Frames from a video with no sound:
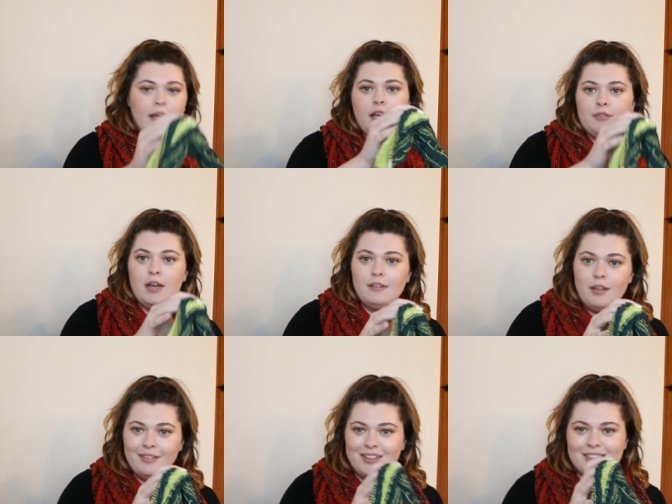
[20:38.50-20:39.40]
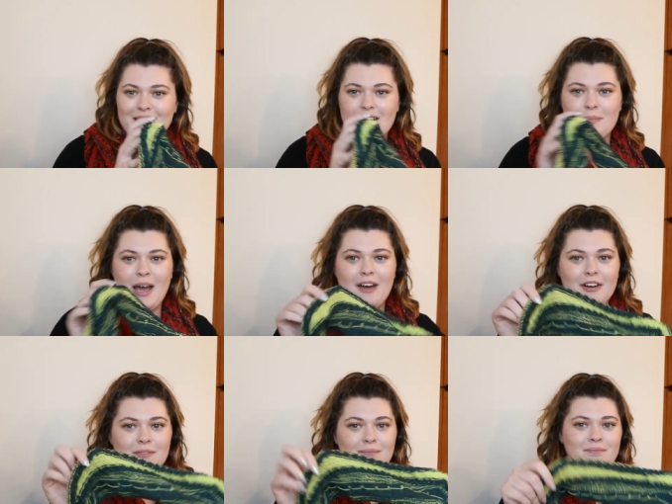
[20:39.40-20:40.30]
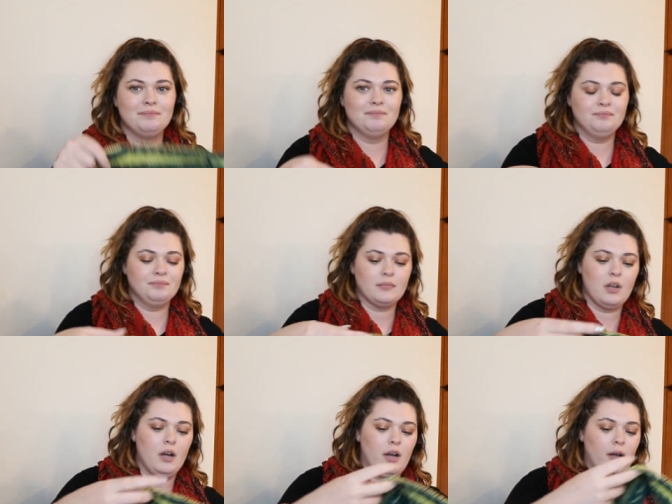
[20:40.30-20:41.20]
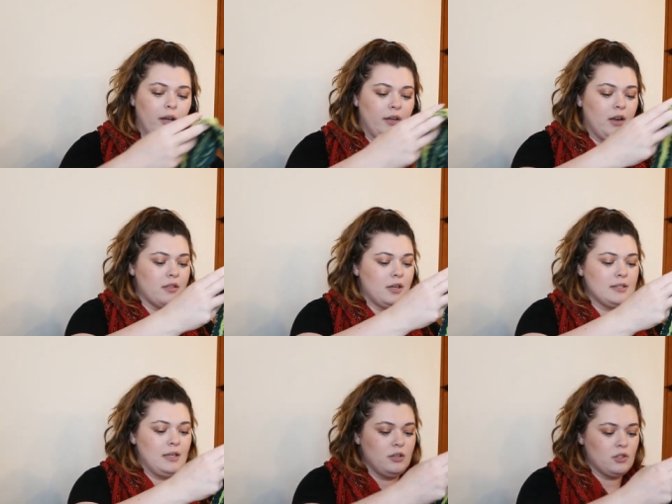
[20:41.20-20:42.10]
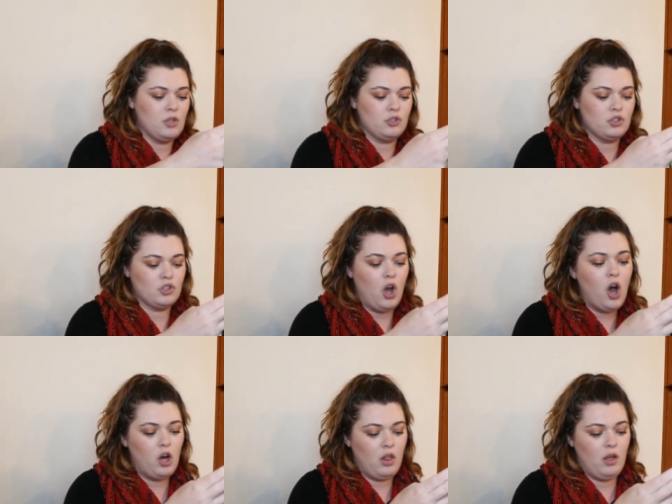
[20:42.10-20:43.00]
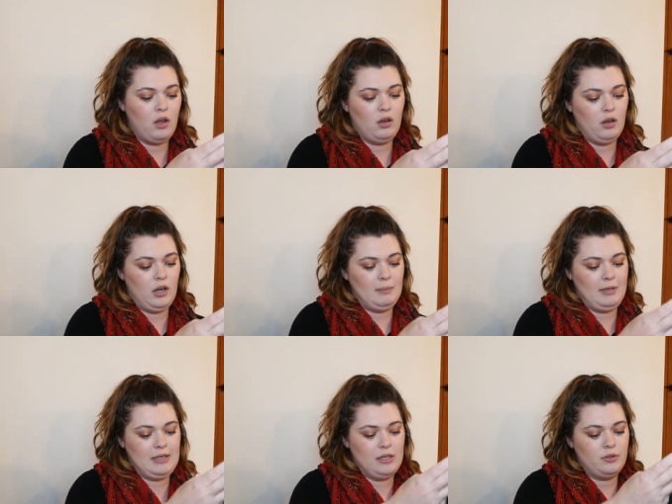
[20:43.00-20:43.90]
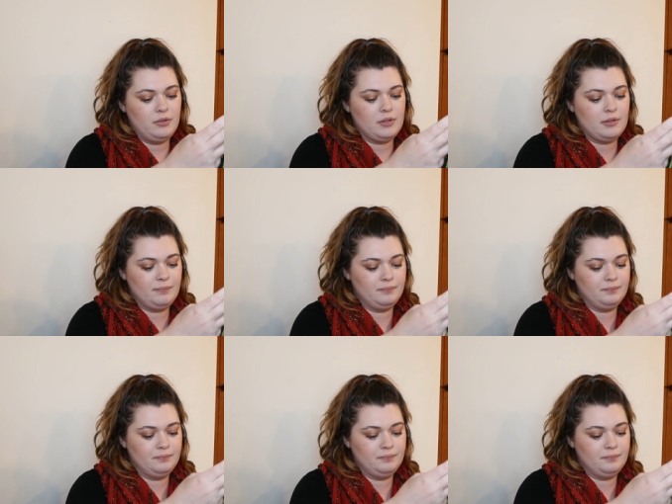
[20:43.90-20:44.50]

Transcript: and I've got another Ksenia pattern, another Ksenia shawl on my needles.